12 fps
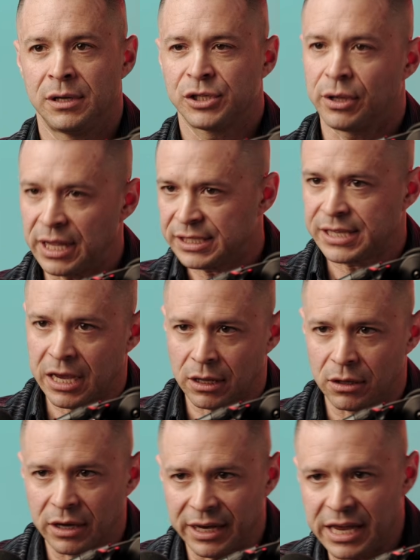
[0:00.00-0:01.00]
So let's take a
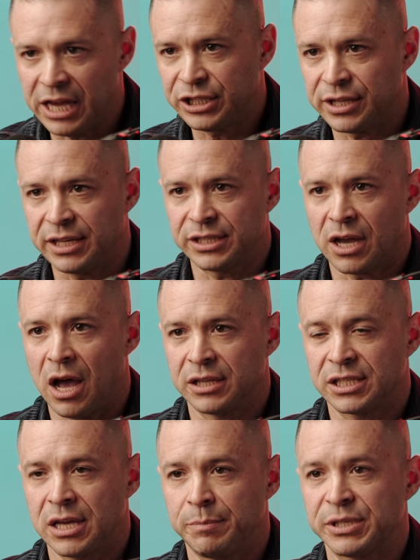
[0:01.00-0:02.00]
look at each of these
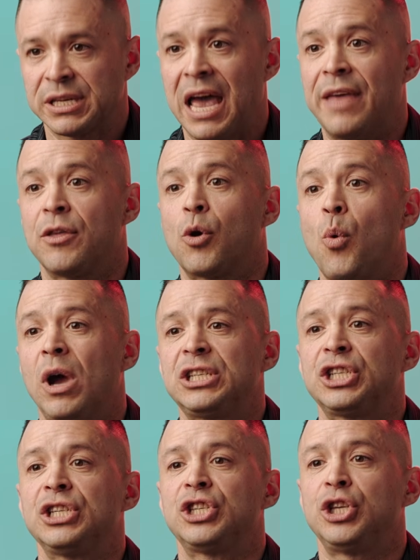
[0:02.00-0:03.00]
concepts and the
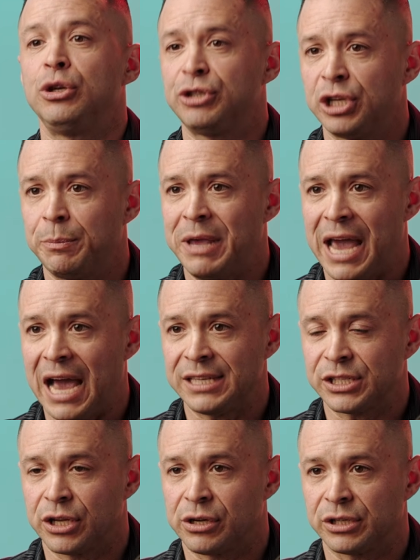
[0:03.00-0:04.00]
questions you should be
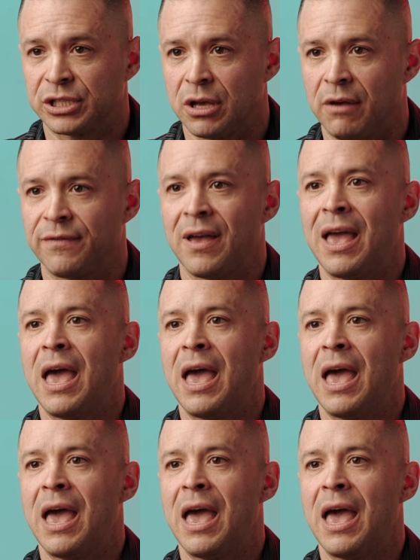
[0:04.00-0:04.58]
asking yourself